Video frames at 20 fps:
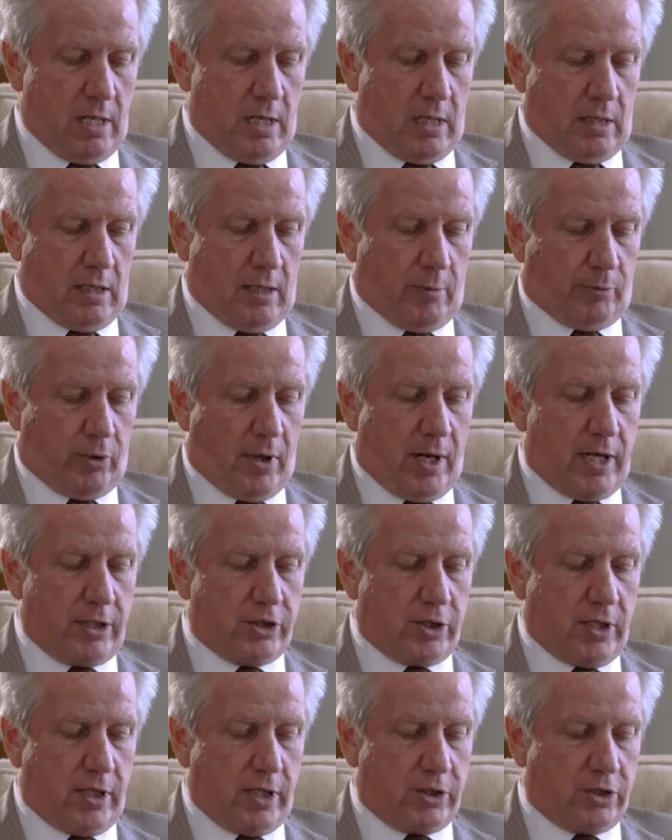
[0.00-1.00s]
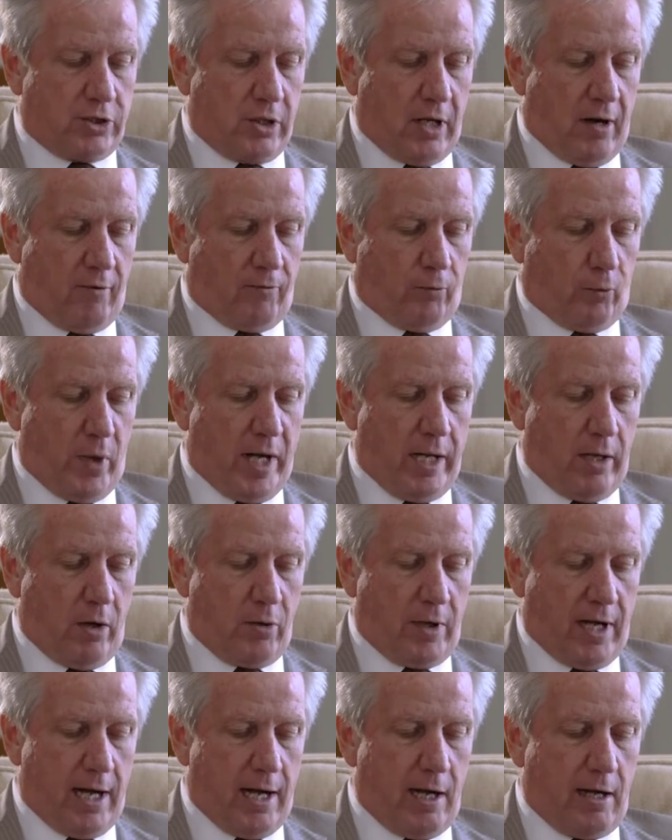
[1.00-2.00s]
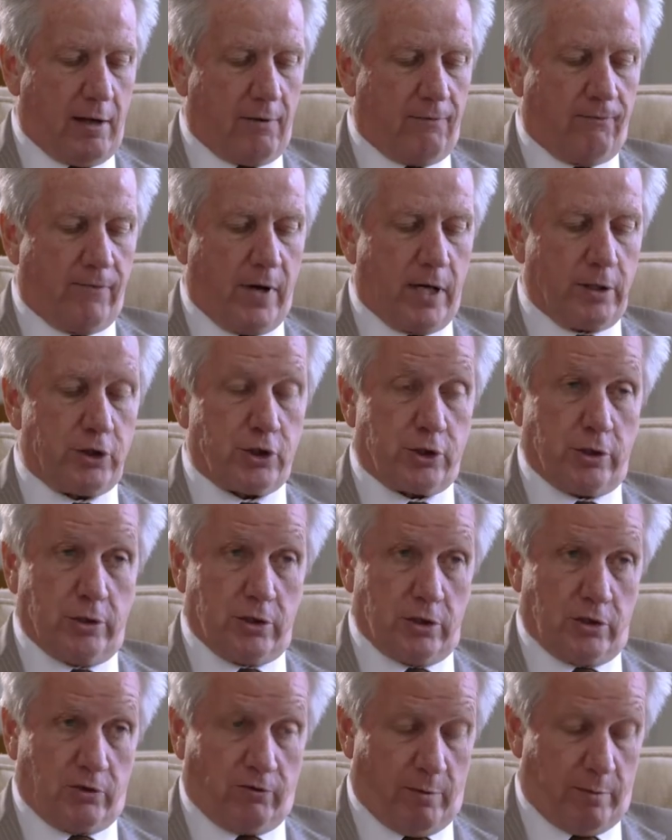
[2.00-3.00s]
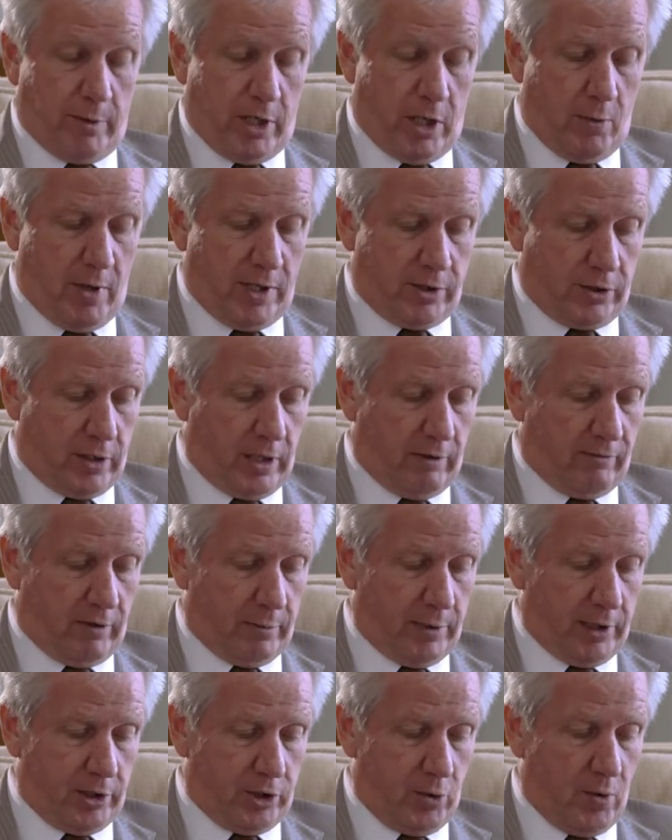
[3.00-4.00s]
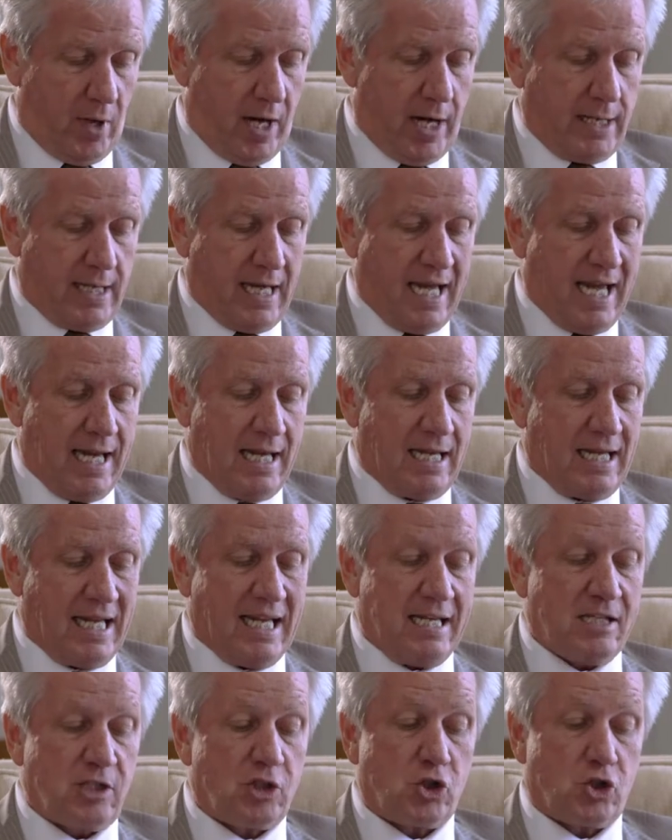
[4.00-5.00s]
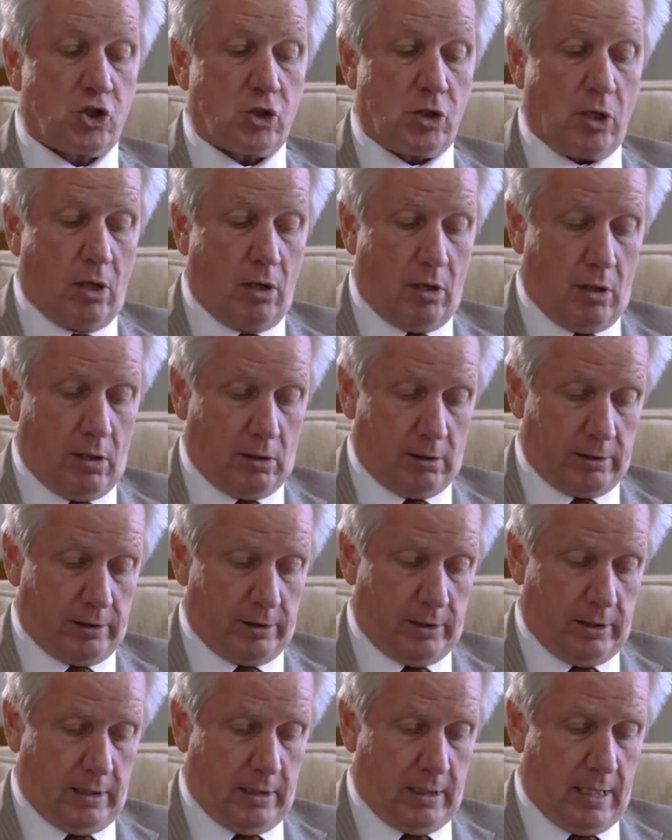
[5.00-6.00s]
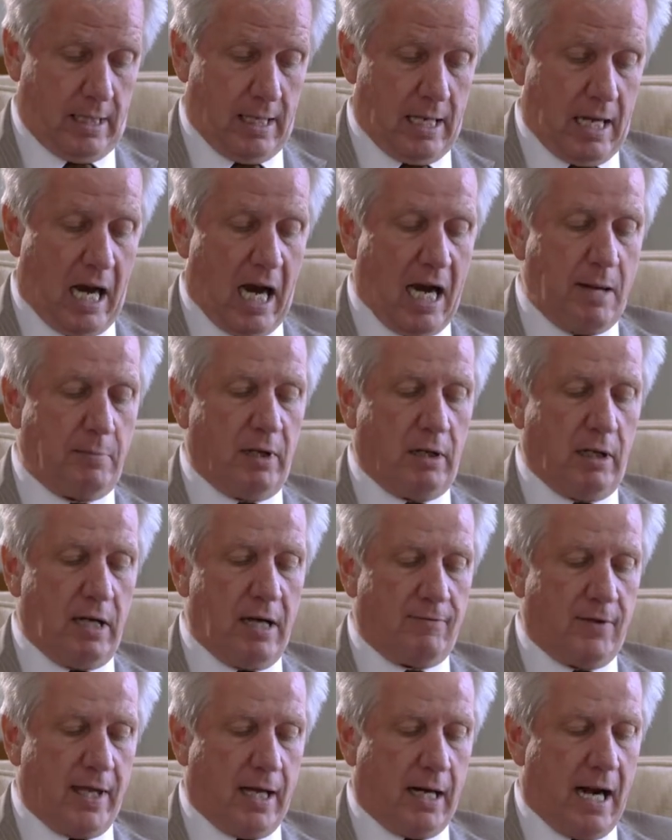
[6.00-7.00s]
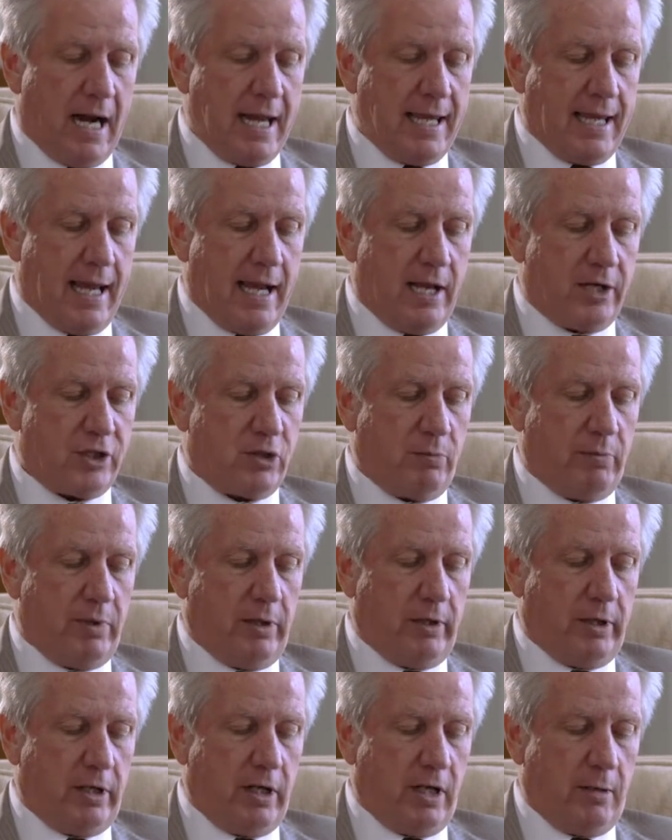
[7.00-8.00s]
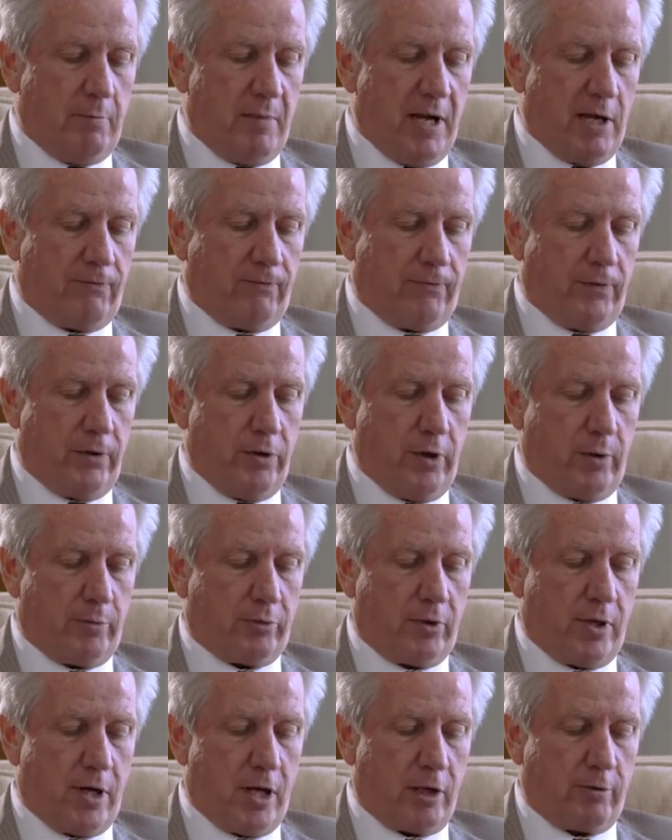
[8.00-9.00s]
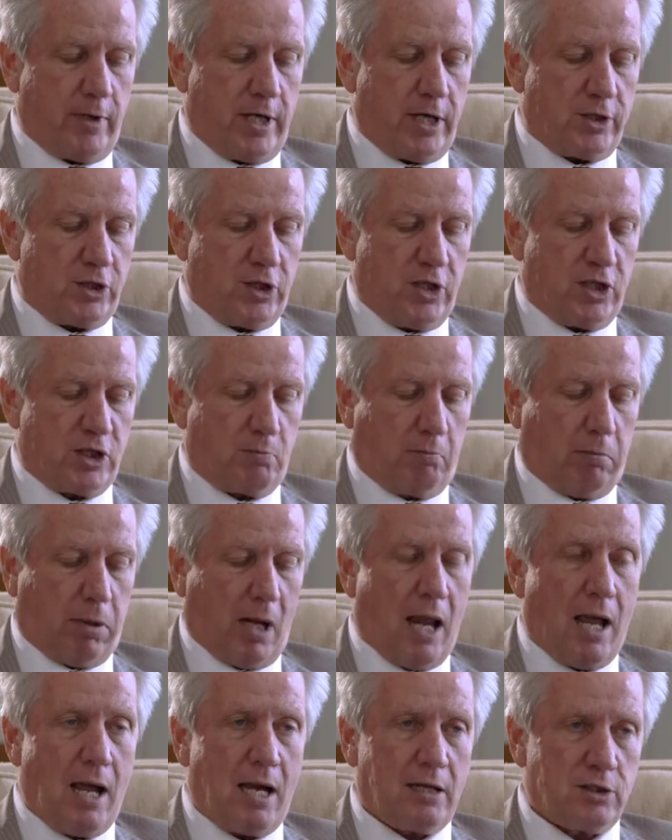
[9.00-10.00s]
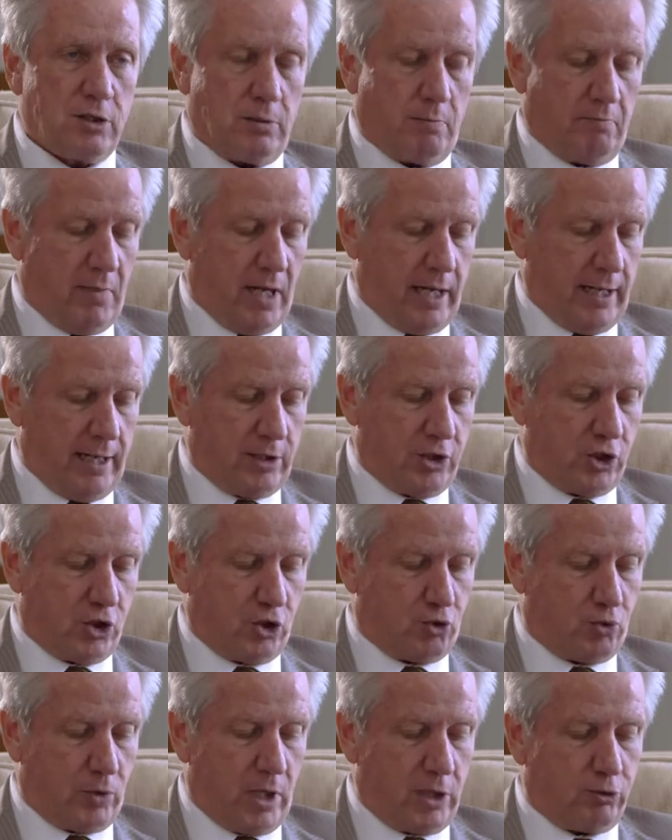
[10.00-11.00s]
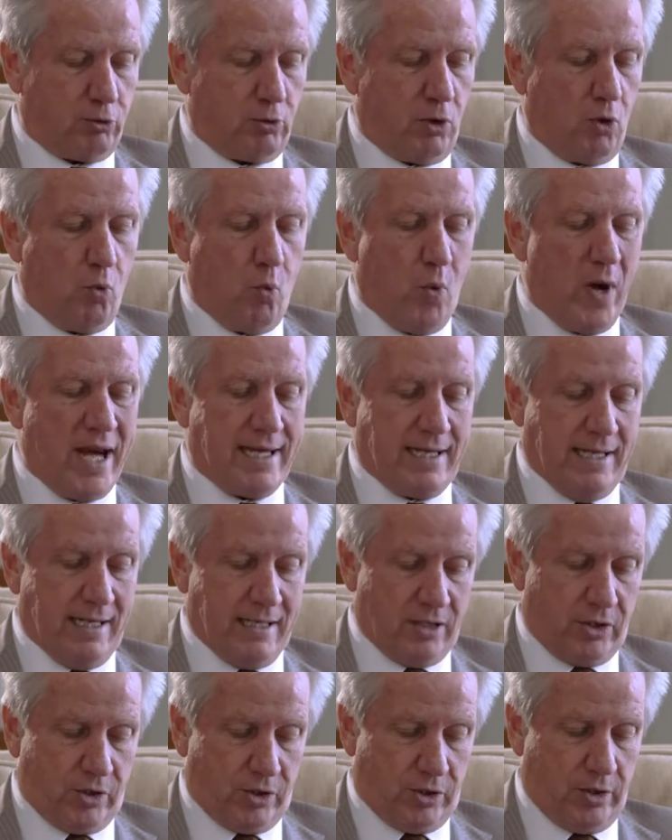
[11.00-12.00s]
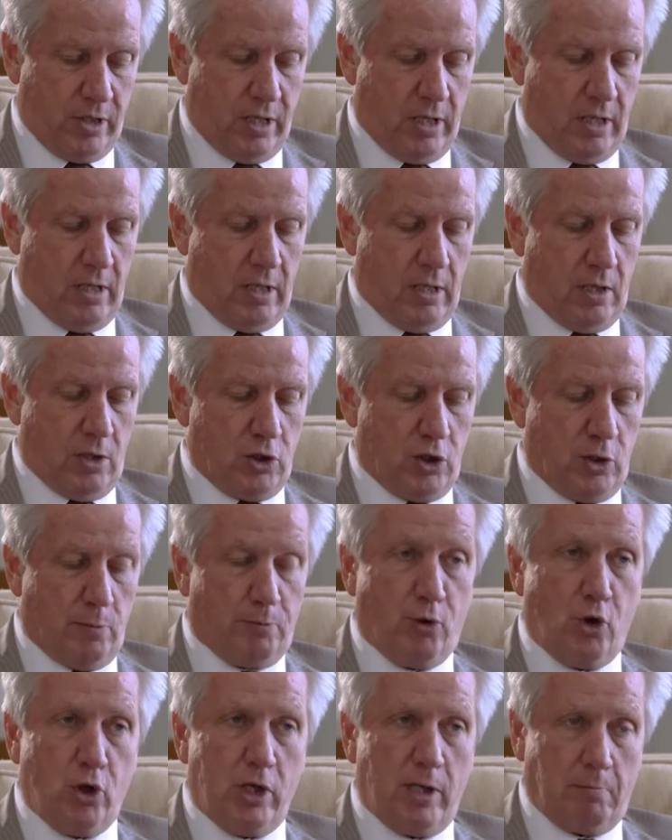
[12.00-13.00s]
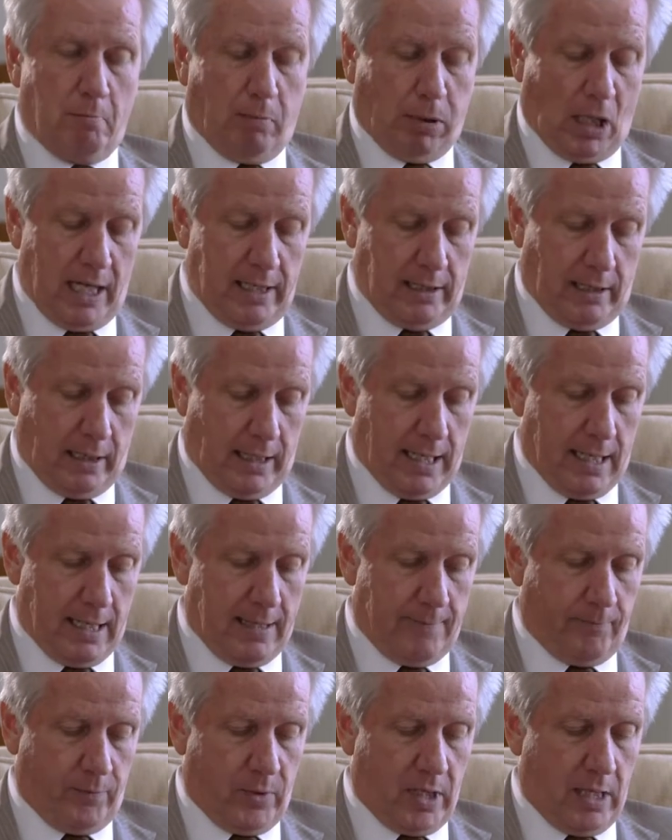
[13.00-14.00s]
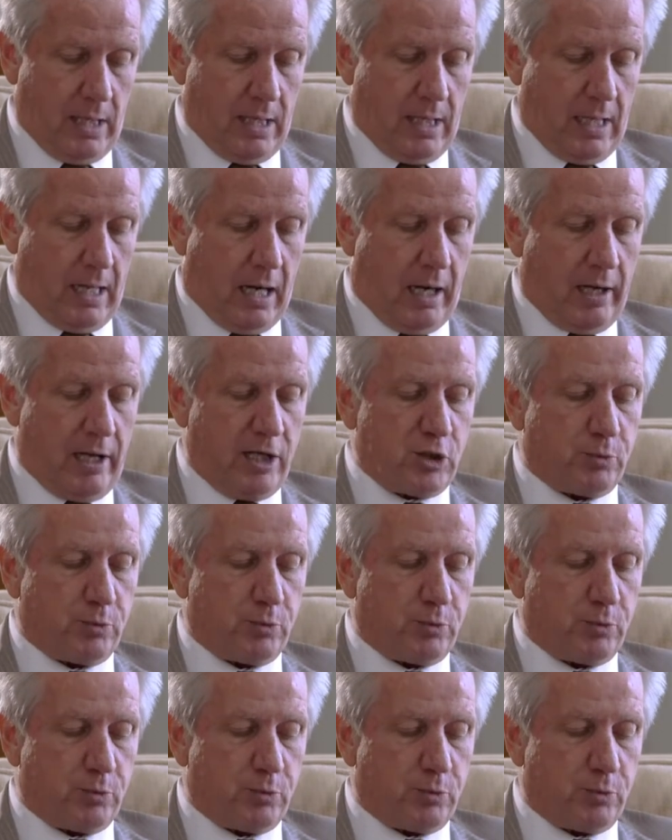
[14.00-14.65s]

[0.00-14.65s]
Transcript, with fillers: The process of relocating functions from the U.S. government to ICANN is stalled. I believe that ICANN's ability to make further progress is blocked by its structural weakness. To put it bluntly, on its